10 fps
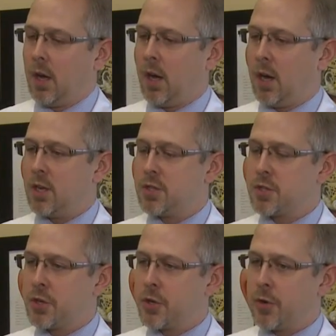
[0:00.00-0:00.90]
uh,
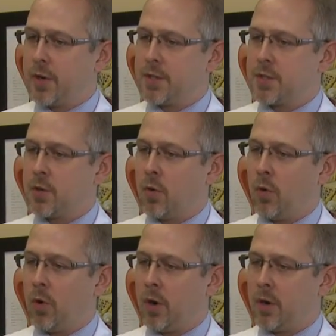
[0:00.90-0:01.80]
stertorous
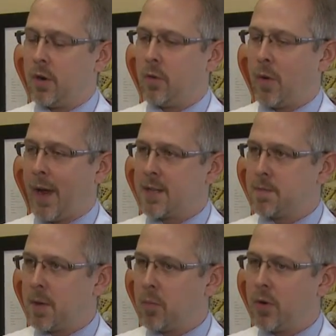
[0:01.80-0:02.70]
or
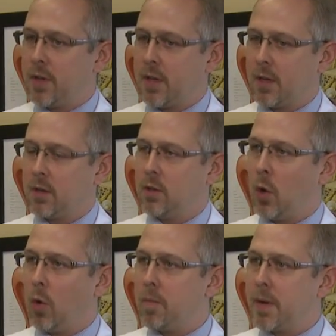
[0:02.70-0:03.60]
raspy breathing,
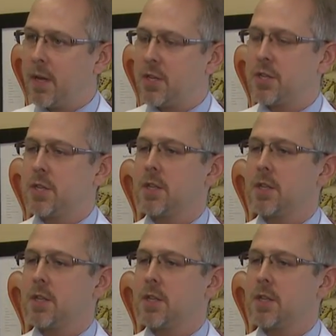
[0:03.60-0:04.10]
lower-pitched.